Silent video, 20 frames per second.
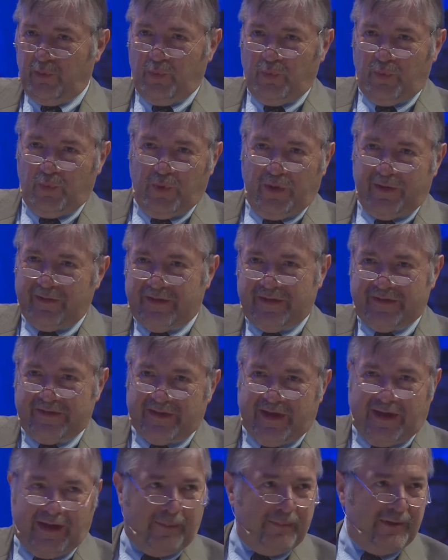Where is it
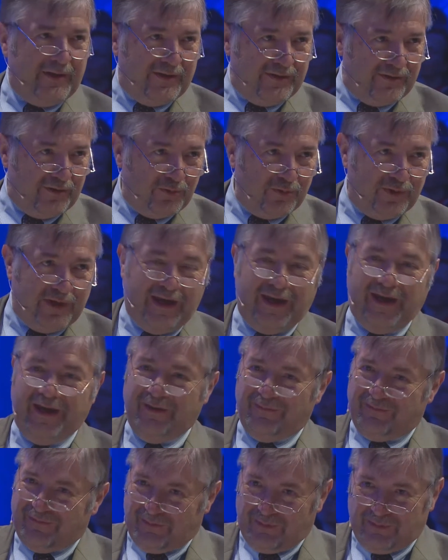starting? I mean, the UK,
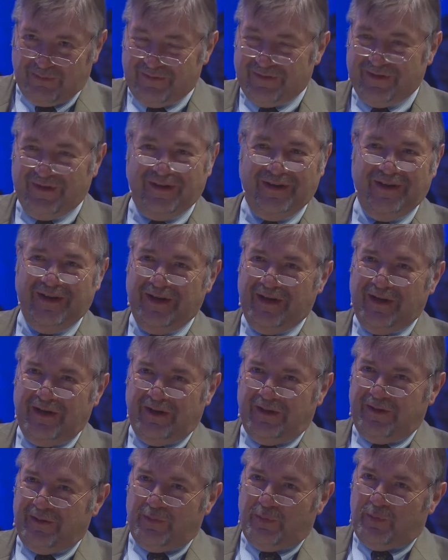of course.
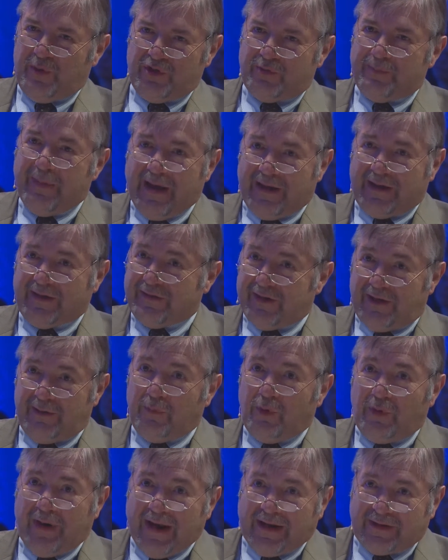Which markets are the
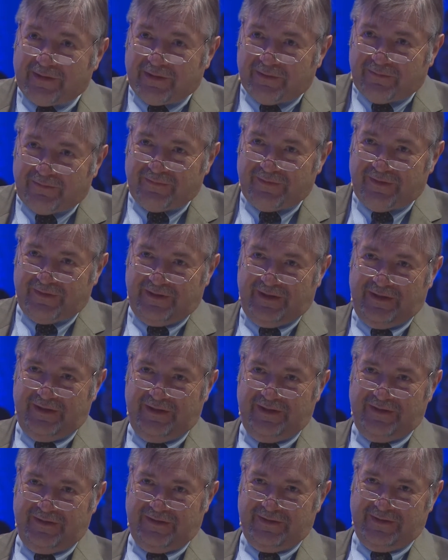more active in
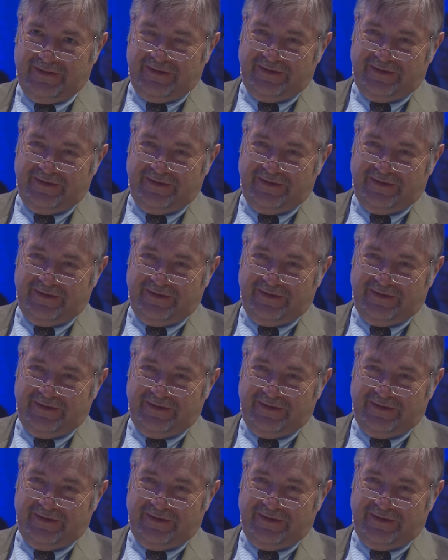this